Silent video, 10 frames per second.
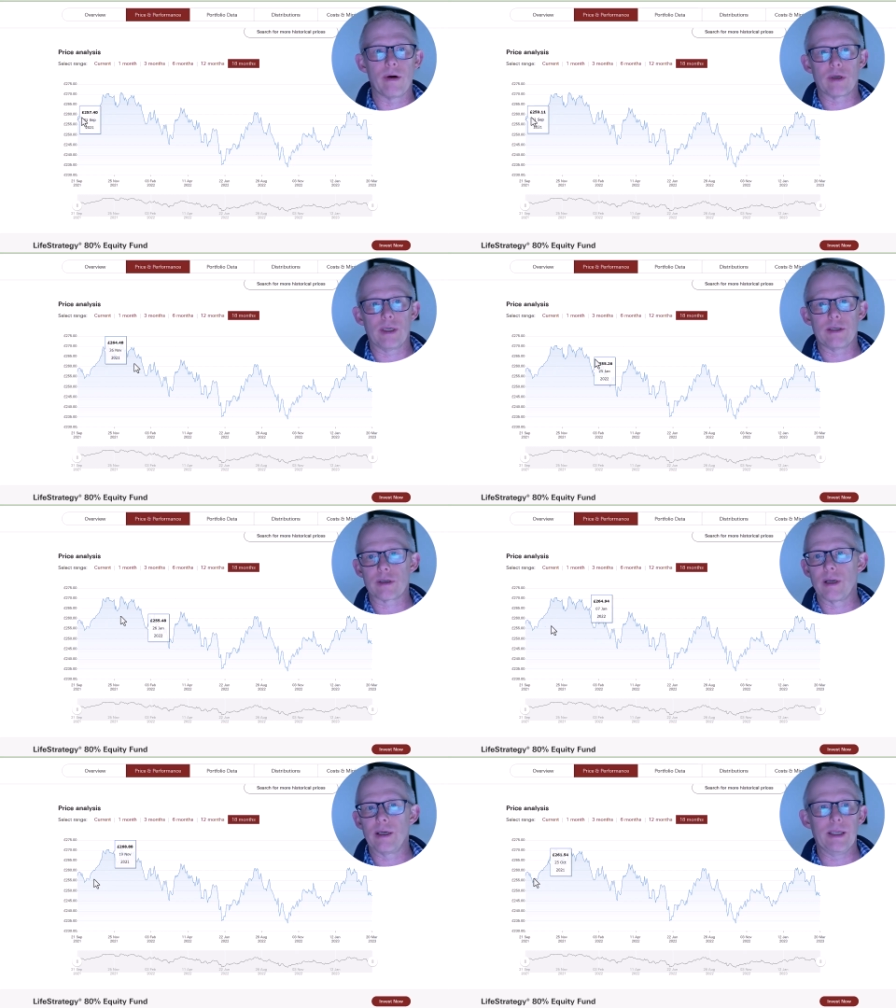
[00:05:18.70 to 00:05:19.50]

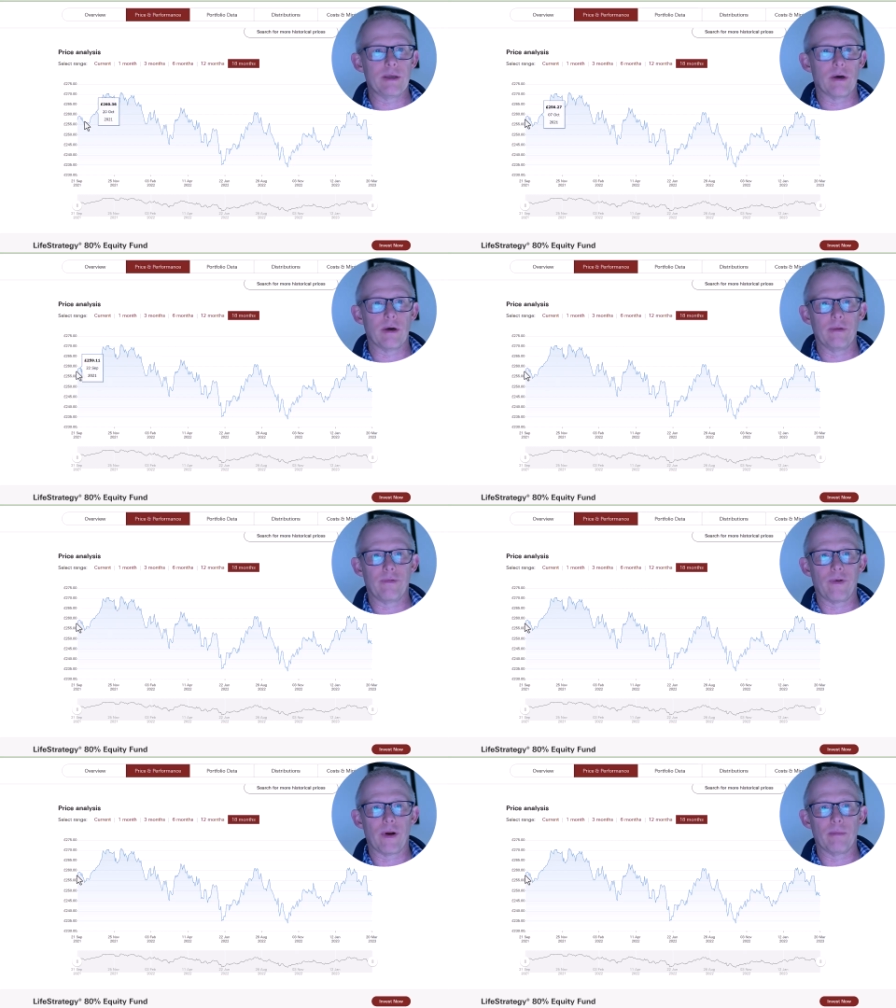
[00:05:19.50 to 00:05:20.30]
slightly down
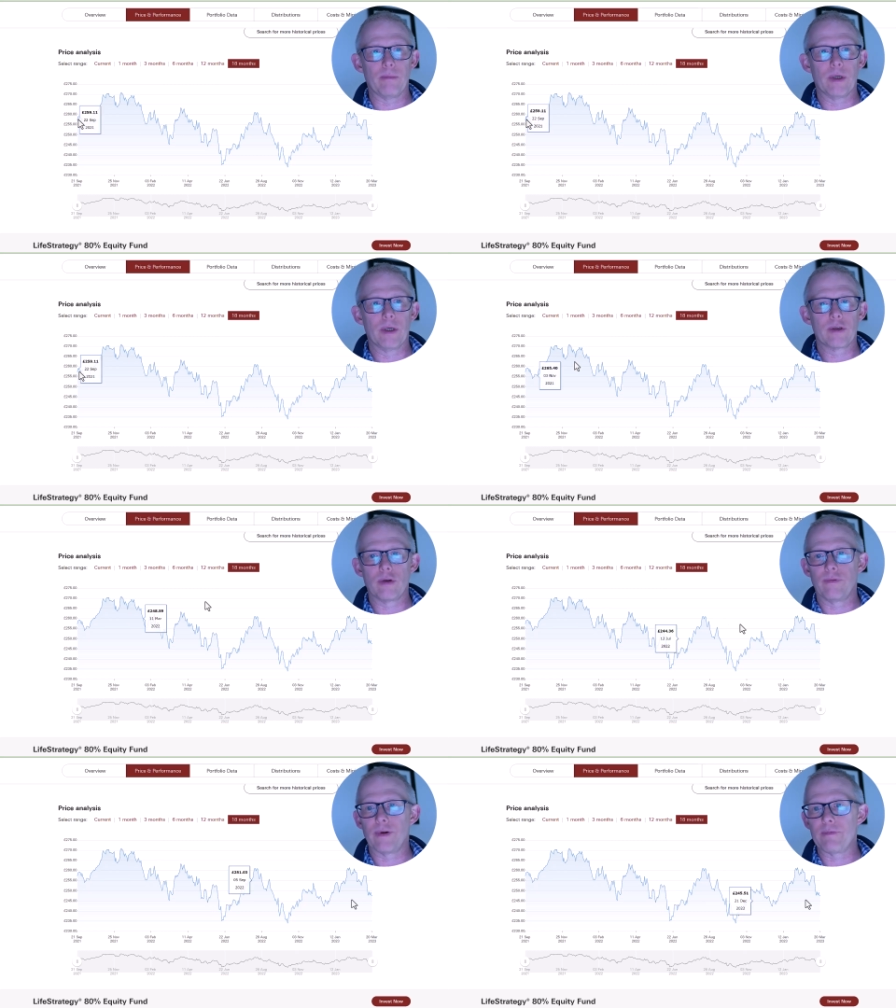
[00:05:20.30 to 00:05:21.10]
from
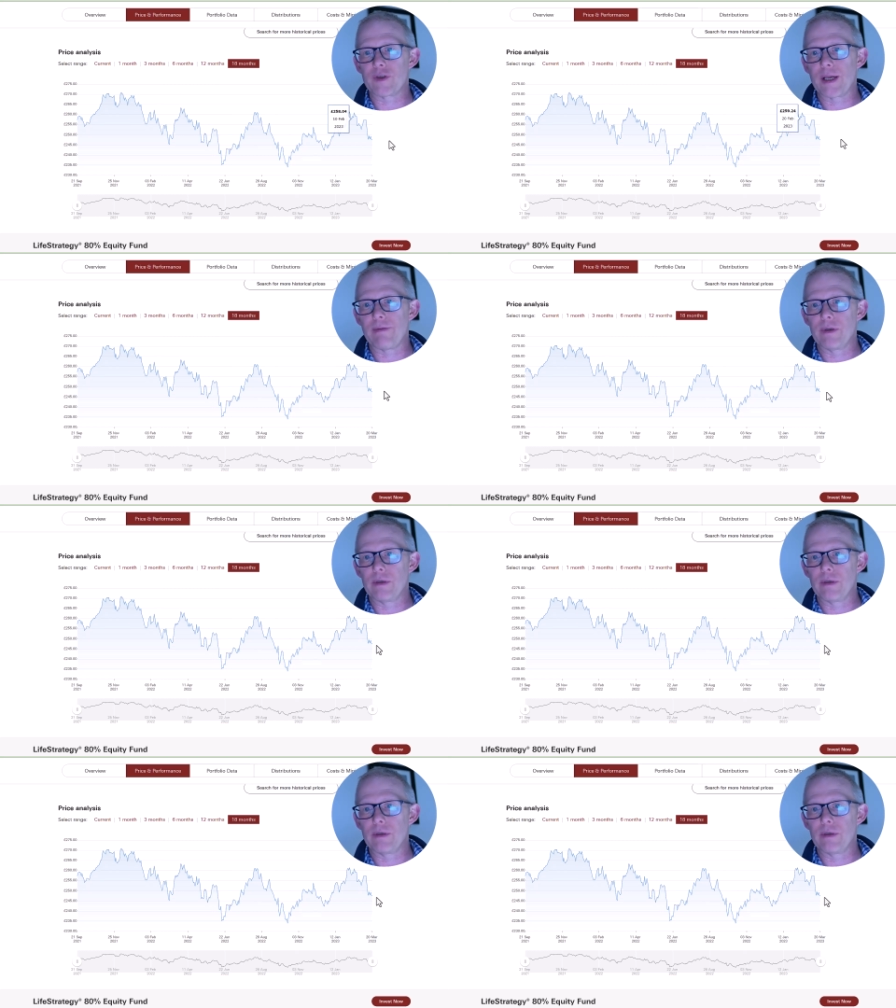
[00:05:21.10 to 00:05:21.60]
257